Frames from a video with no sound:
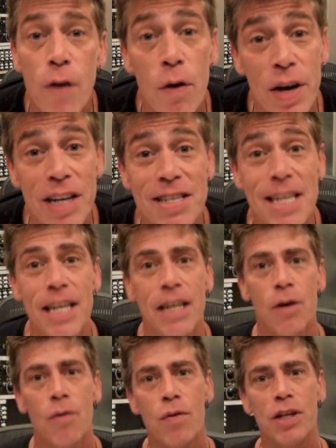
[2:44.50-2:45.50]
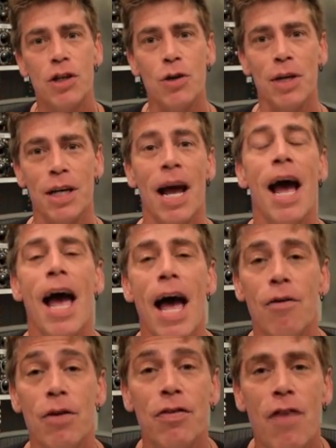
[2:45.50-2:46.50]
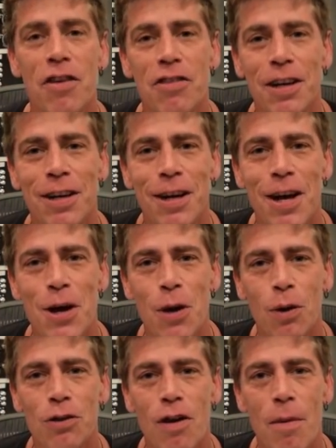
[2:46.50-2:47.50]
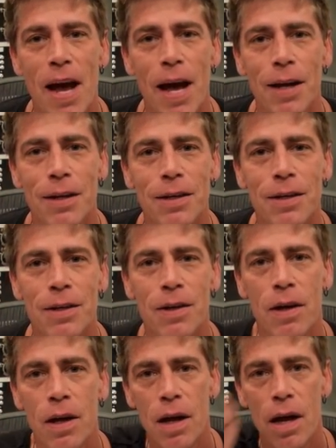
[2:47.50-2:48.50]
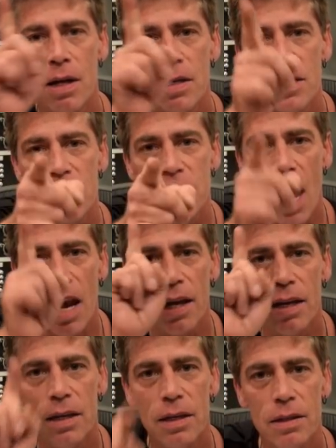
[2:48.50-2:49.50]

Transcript: reseating, retuning, and refreshing an old drumhead. Solid.